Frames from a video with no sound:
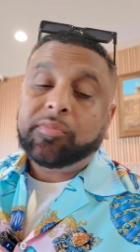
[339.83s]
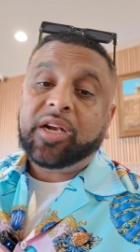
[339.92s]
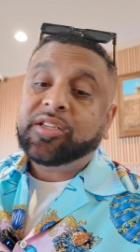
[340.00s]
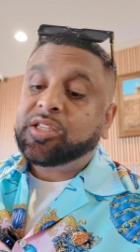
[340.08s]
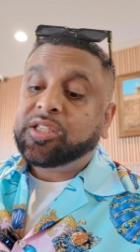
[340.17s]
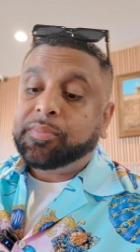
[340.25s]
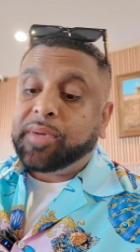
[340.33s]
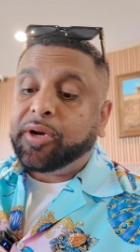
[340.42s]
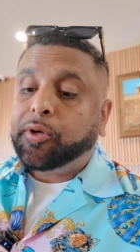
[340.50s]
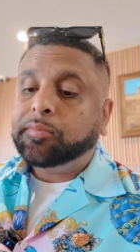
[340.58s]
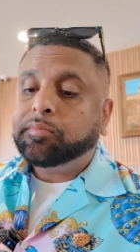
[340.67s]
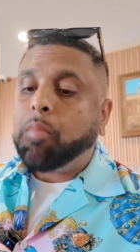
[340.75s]
lettuce and
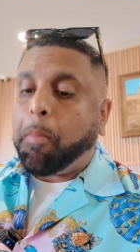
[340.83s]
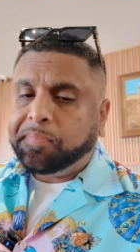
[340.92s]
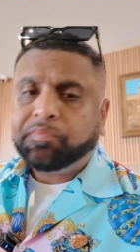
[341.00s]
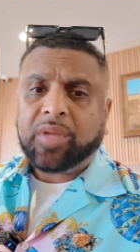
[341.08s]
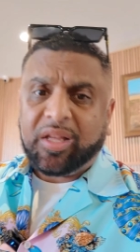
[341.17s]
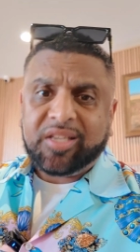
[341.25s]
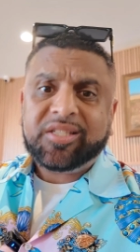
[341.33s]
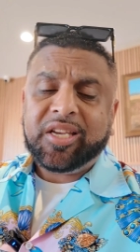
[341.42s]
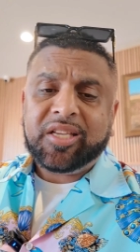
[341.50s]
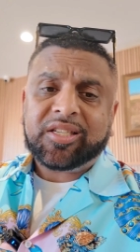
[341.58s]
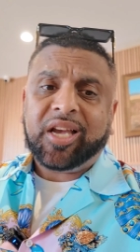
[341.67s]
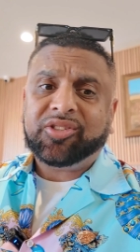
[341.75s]
tomato. Yeah, this
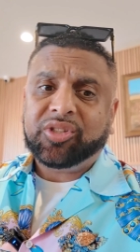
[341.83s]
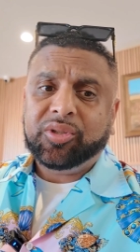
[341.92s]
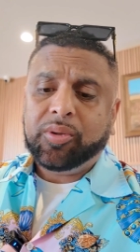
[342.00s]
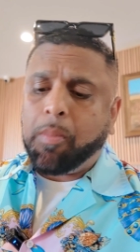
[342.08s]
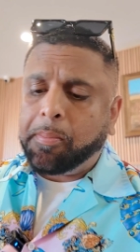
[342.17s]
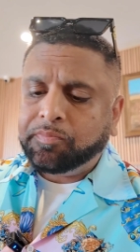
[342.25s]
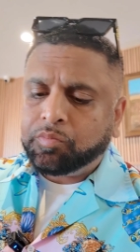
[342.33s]
hits actually, dude.